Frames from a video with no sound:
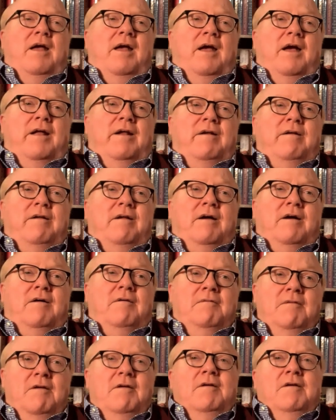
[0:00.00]
and
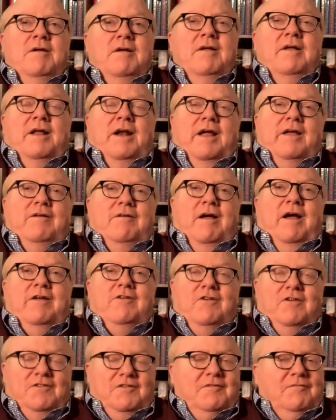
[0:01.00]
uh, and I,
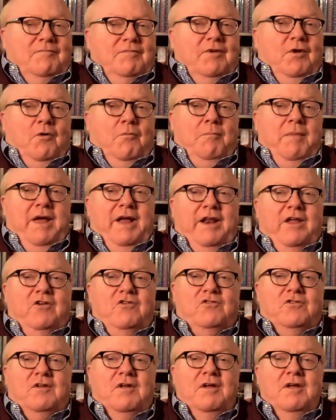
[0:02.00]
I just you know
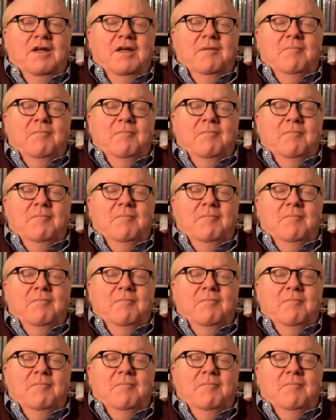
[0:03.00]
managed